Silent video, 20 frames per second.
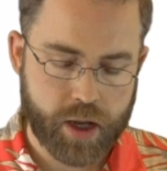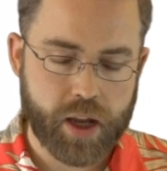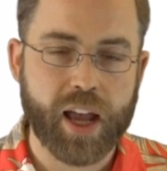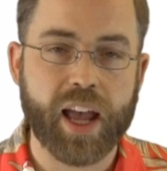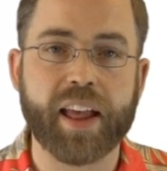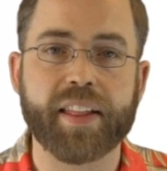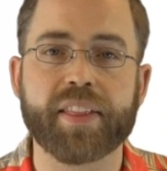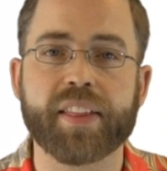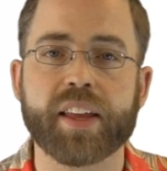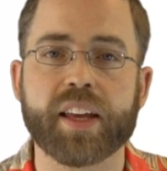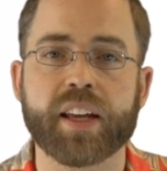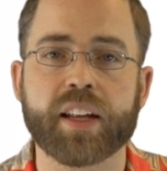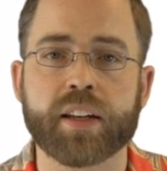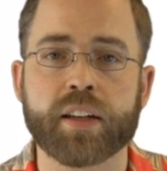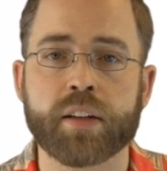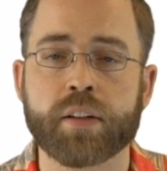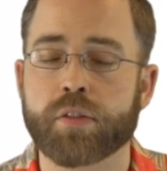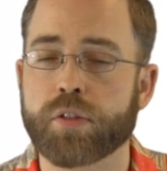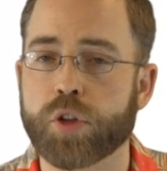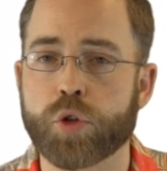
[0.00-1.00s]
And
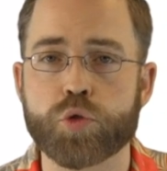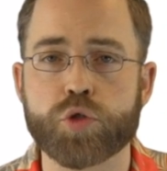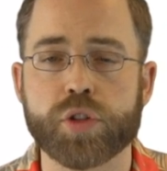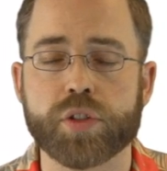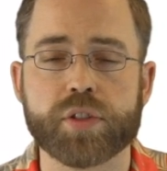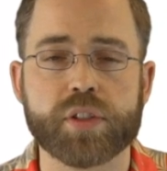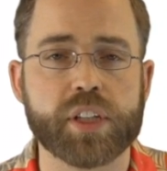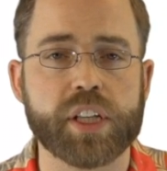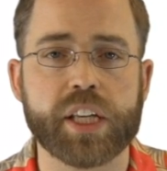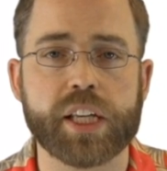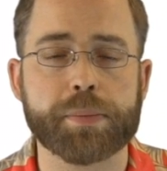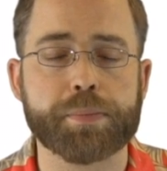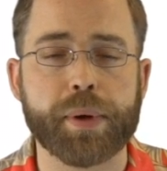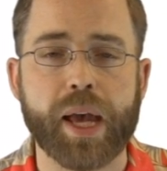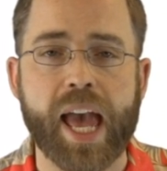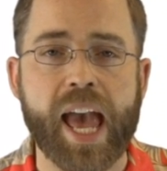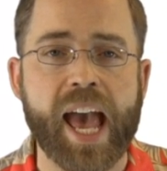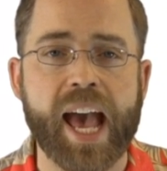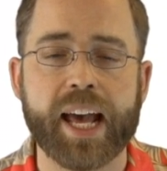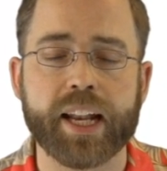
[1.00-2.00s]
then you just keep
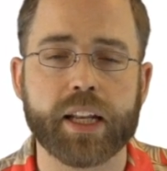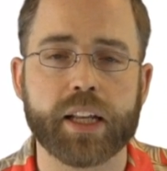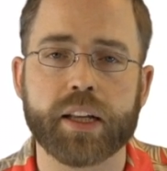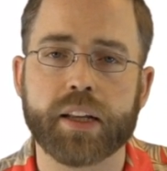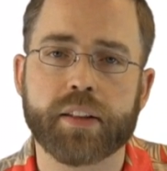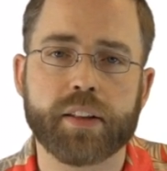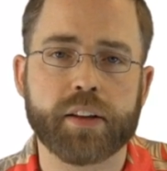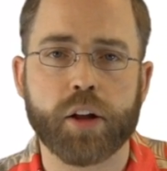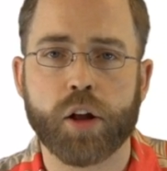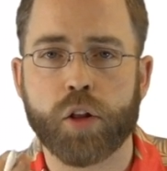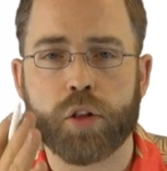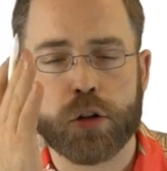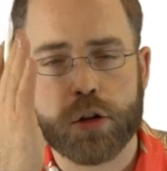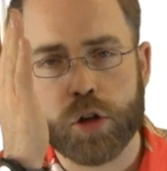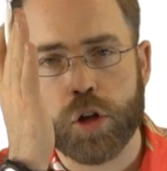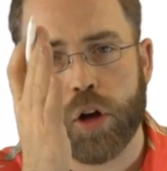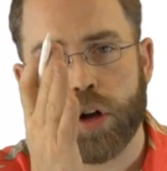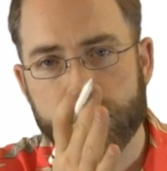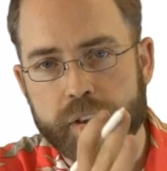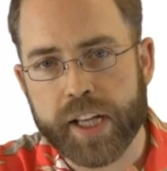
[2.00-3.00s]
adding, and all
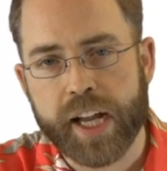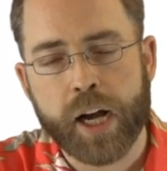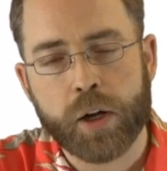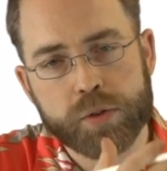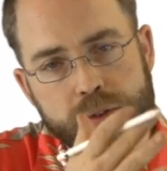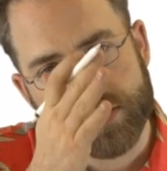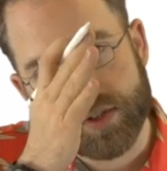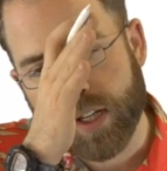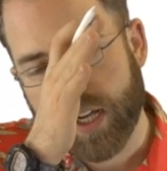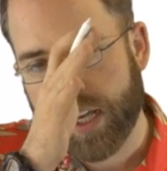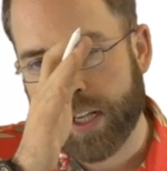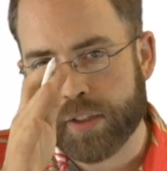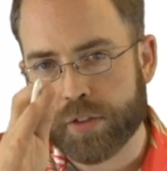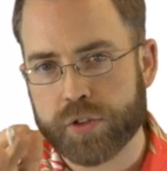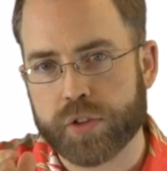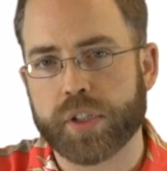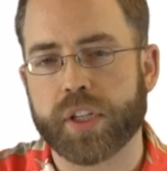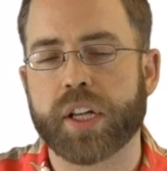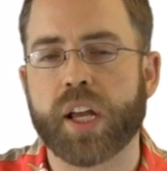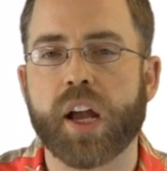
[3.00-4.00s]
along the outside,
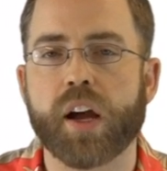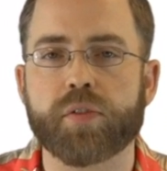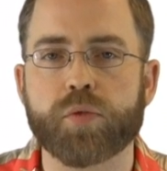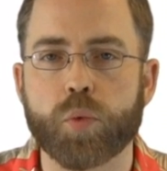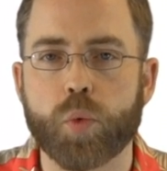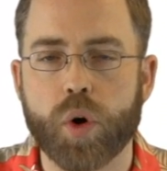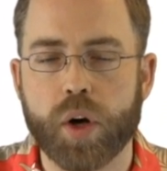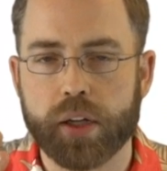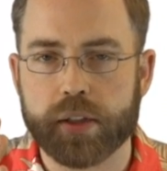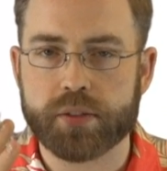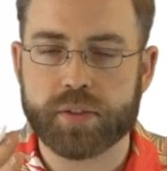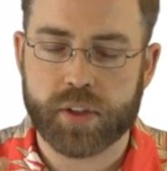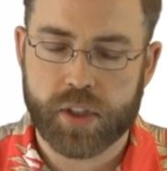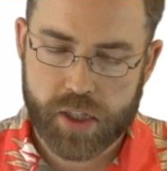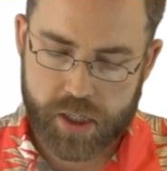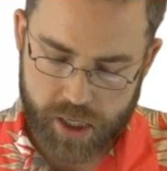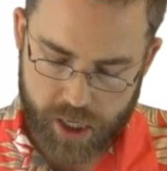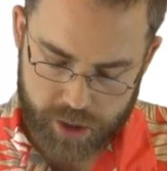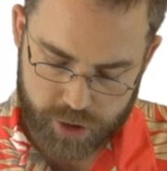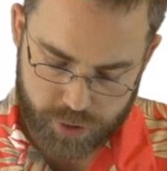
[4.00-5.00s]
you're going to have 1s,
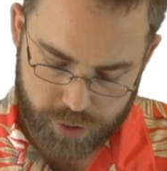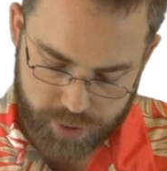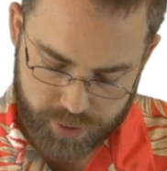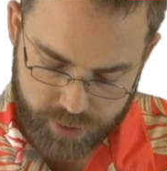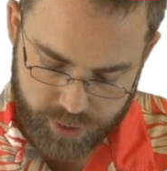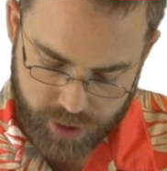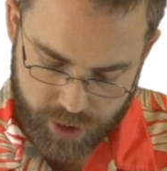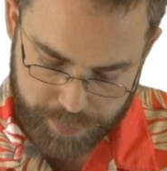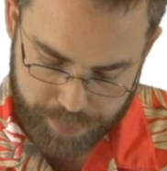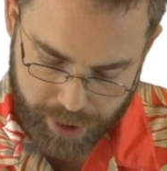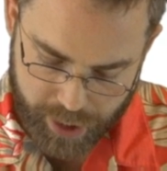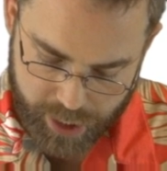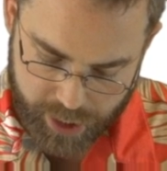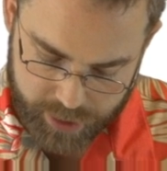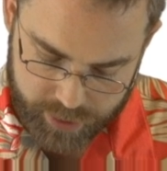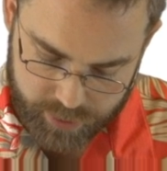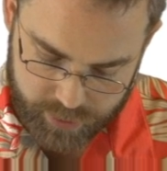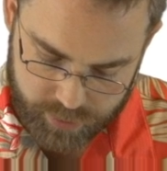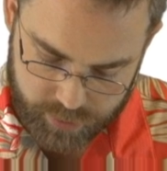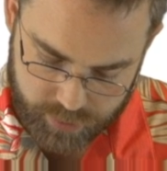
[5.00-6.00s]
and you just keep
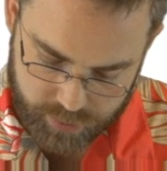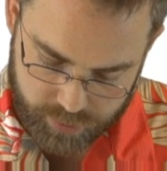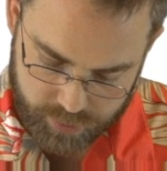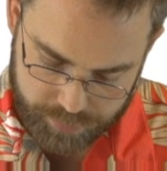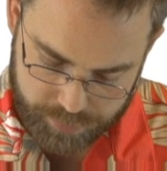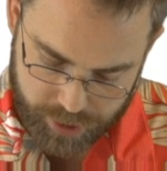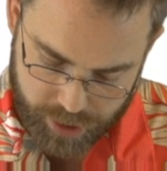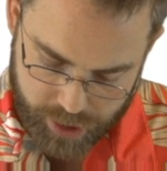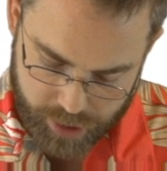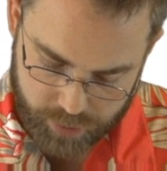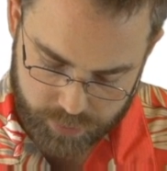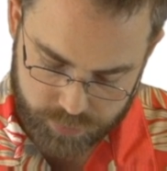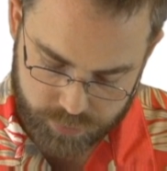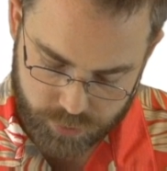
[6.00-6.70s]
adding them down.